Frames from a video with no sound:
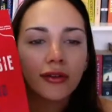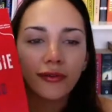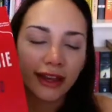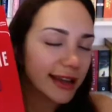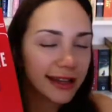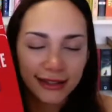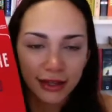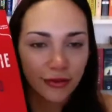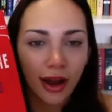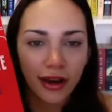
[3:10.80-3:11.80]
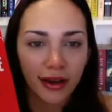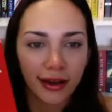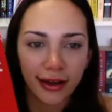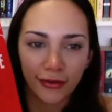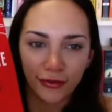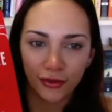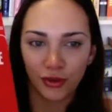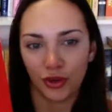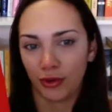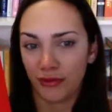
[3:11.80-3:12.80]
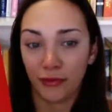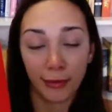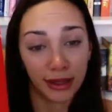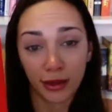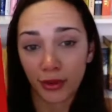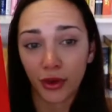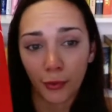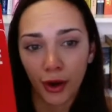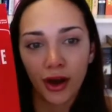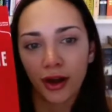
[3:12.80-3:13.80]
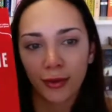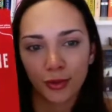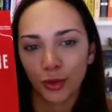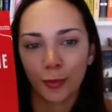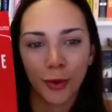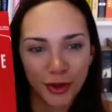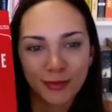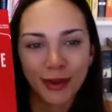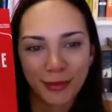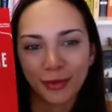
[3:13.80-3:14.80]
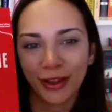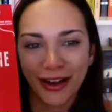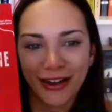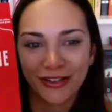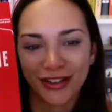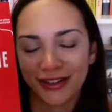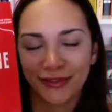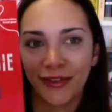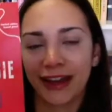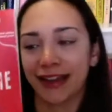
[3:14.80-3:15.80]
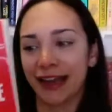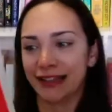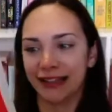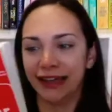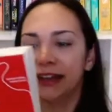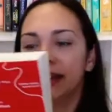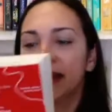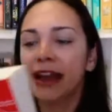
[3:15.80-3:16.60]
Fantastic writer. If you're familiar with her work, I'm sure most people are. She's fantastic.